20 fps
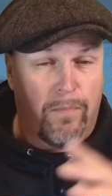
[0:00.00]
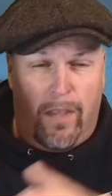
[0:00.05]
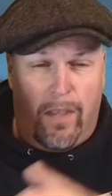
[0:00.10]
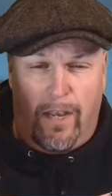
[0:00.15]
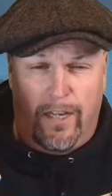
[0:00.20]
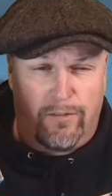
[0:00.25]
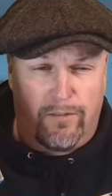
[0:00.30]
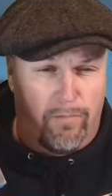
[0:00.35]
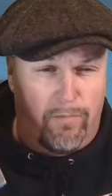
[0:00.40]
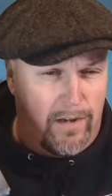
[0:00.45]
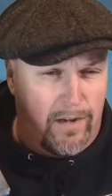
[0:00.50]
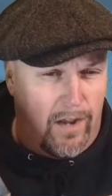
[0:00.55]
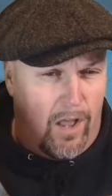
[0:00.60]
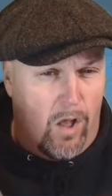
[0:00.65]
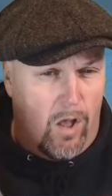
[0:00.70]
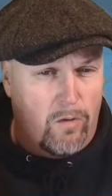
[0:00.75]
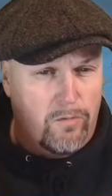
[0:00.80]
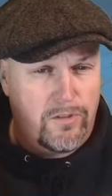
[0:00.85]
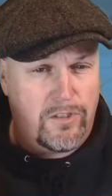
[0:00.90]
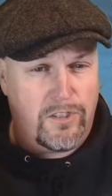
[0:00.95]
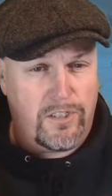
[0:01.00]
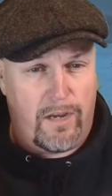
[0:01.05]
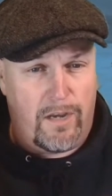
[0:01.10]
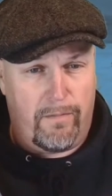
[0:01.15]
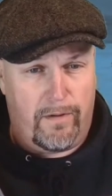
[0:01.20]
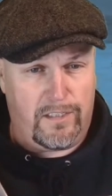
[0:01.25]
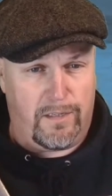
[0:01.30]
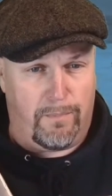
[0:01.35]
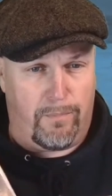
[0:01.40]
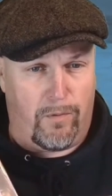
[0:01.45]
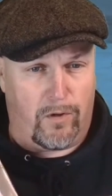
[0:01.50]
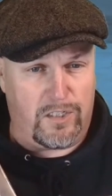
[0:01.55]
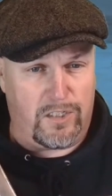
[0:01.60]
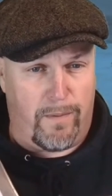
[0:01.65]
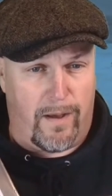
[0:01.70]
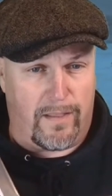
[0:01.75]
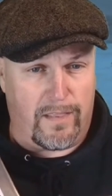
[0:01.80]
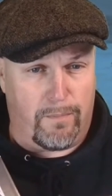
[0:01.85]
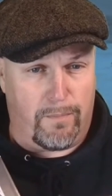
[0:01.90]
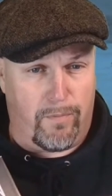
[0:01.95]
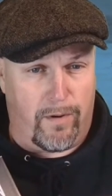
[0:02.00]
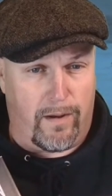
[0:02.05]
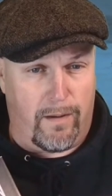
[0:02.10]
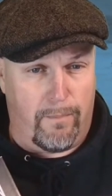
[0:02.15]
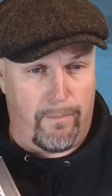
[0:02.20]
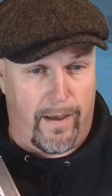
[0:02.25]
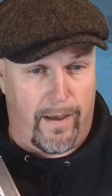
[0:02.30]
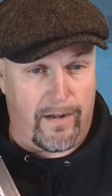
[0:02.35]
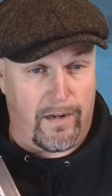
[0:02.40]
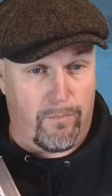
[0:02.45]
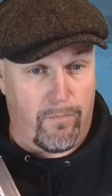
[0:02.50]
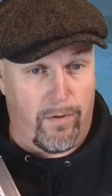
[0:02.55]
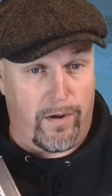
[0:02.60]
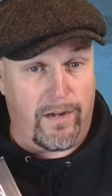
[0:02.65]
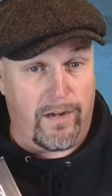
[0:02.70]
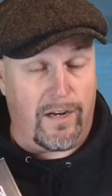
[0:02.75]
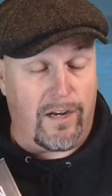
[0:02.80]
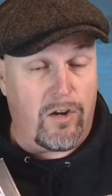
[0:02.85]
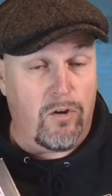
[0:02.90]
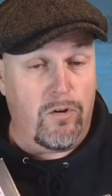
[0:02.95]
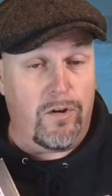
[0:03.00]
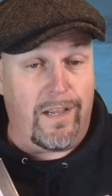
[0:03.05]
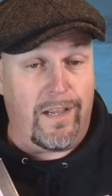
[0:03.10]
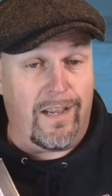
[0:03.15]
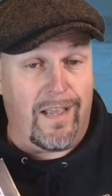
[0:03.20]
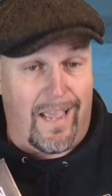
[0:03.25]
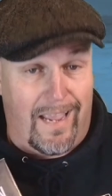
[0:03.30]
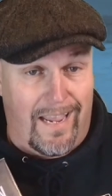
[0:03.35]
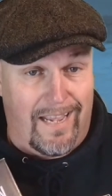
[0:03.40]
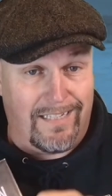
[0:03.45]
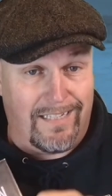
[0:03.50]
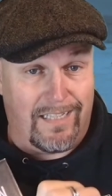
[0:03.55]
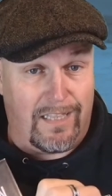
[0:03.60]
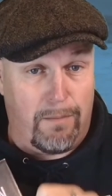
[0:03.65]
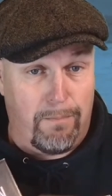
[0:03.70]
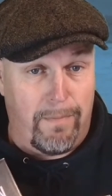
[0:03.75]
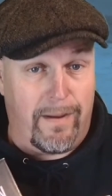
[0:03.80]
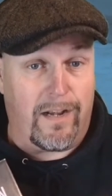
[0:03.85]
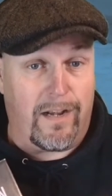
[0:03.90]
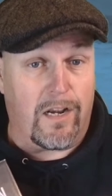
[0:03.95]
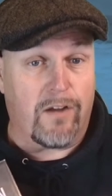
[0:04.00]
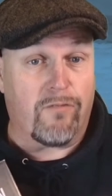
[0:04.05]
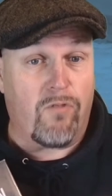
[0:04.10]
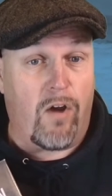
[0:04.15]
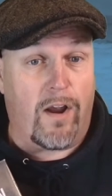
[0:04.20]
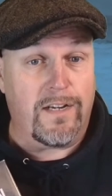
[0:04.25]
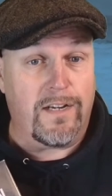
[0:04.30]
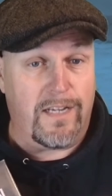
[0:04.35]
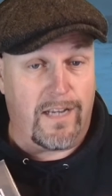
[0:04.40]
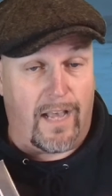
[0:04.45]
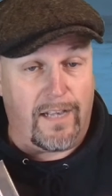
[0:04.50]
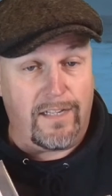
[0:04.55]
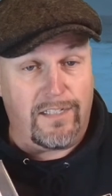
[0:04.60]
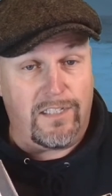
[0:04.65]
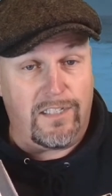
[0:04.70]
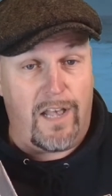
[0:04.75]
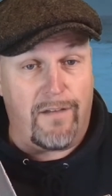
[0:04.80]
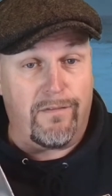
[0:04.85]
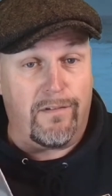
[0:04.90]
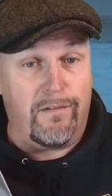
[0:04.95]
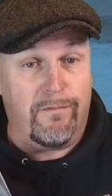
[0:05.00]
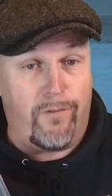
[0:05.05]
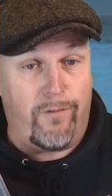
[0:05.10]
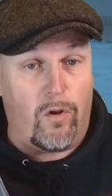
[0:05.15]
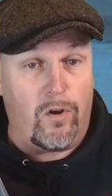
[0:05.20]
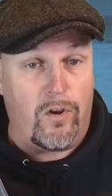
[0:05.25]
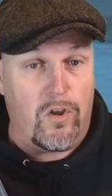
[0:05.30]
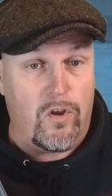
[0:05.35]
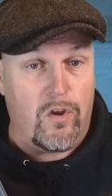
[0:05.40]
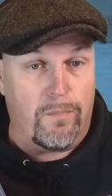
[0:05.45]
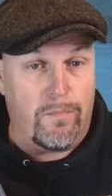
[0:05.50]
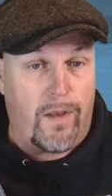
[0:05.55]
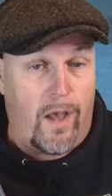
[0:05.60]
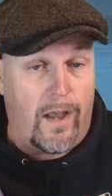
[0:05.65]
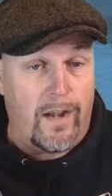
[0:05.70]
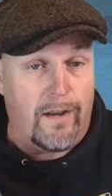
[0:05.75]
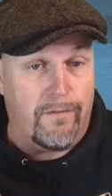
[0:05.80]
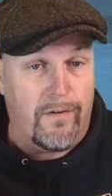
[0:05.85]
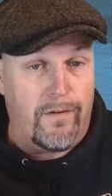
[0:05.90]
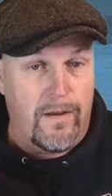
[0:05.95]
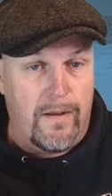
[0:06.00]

He's written a whole series of books about the Battle of Britain, including he's in the middle of writing a seven volume kind of